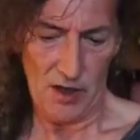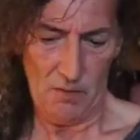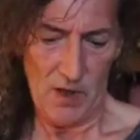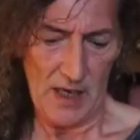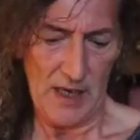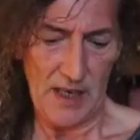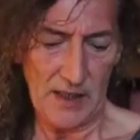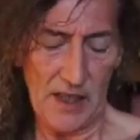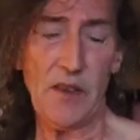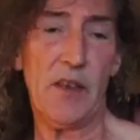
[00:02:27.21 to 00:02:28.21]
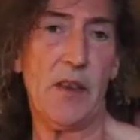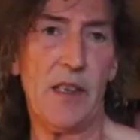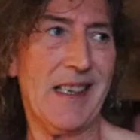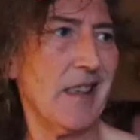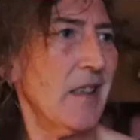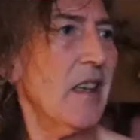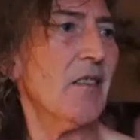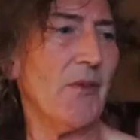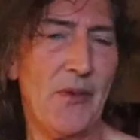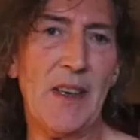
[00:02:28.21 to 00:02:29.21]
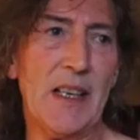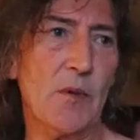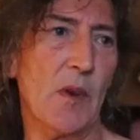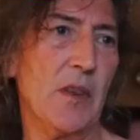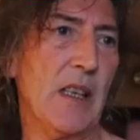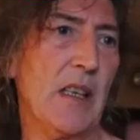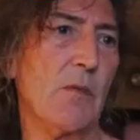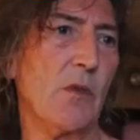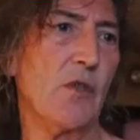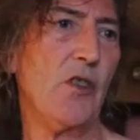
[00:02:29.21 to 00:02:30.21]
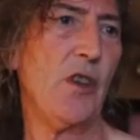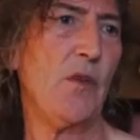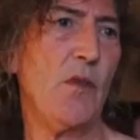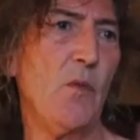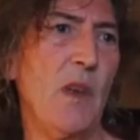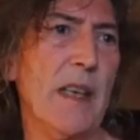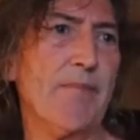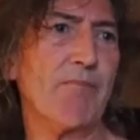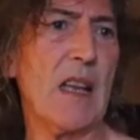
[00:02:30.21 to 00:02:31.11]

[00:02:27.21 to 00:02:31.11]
And when I tell you that I can't find one, I will show you why.